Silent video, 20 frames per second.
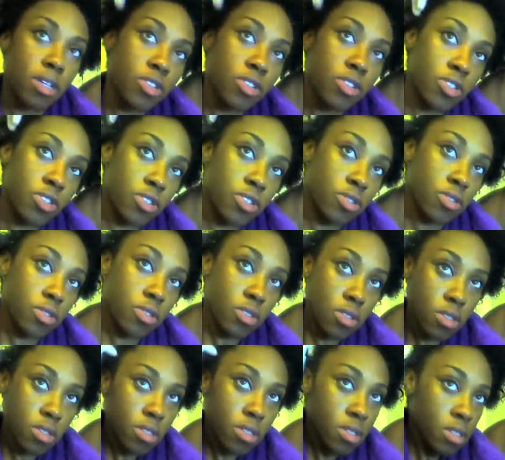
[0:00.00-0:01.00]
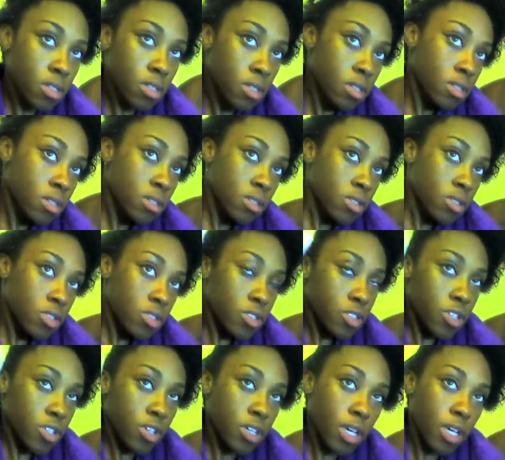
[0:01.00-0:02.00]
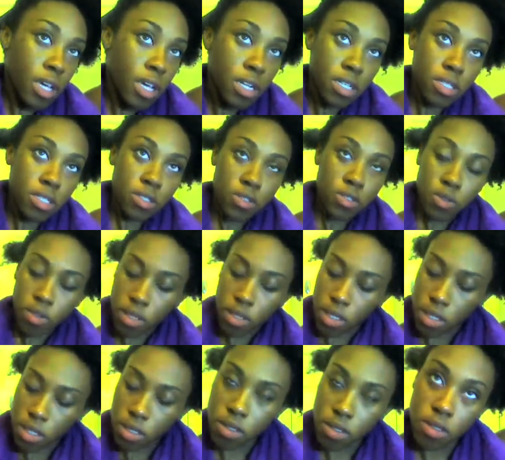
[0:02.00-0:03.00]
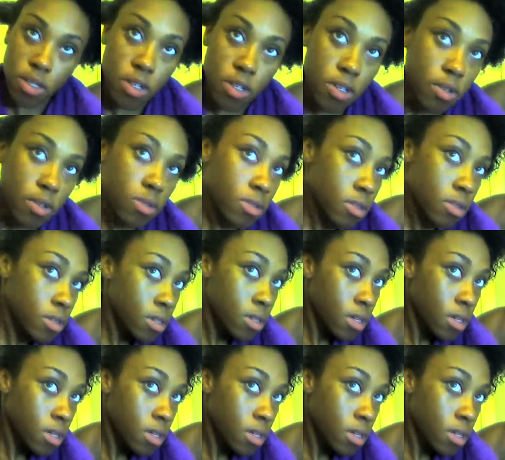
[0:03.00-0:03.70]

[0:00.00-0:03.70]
pictures show you how to do this, so